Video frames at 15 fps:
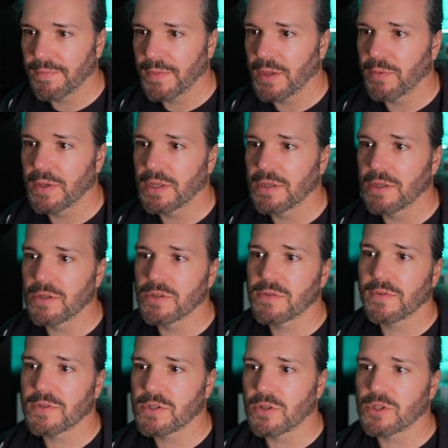that we can use for
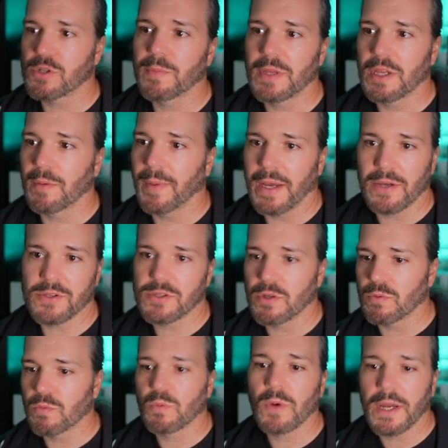social media bio.
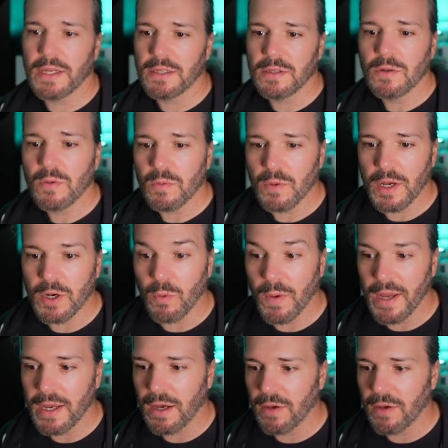So right away